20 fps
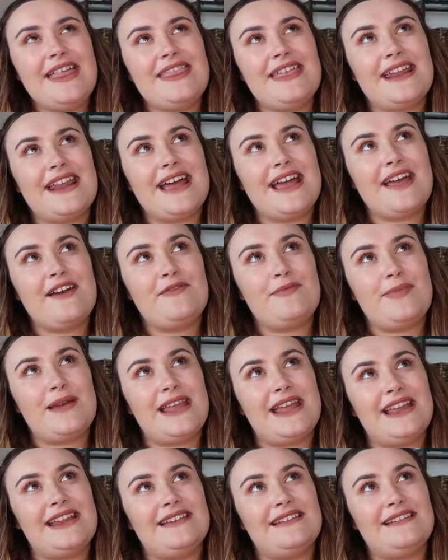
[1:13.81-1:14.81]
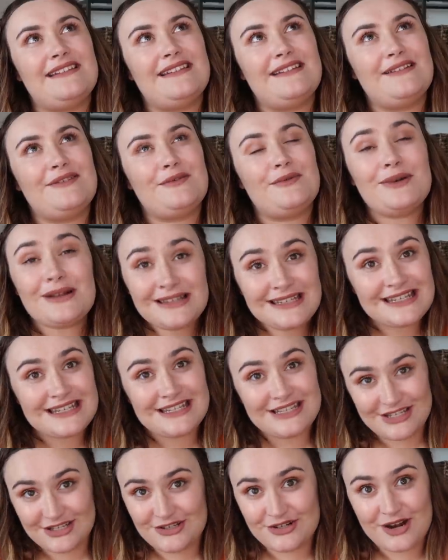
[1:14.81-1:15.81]
that I have been
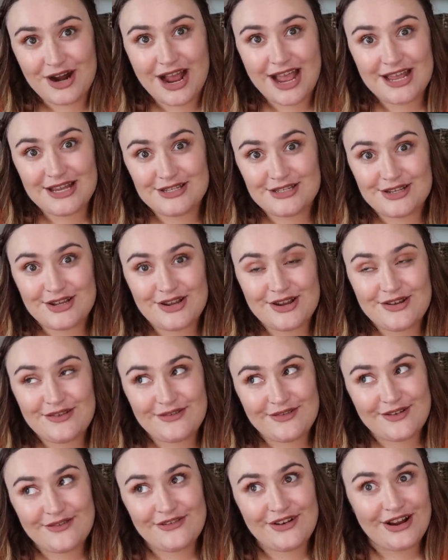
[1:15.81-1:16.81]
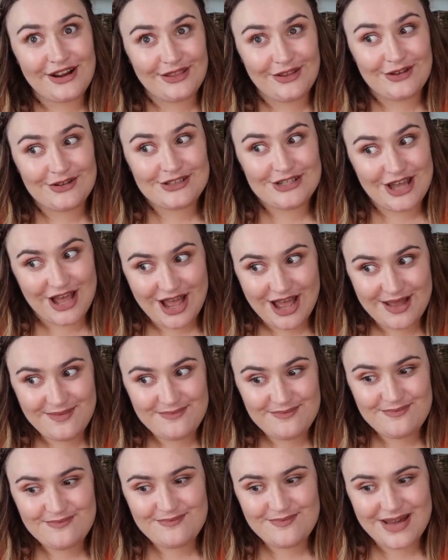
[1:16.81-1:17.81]
wanting to try and do for a very long time,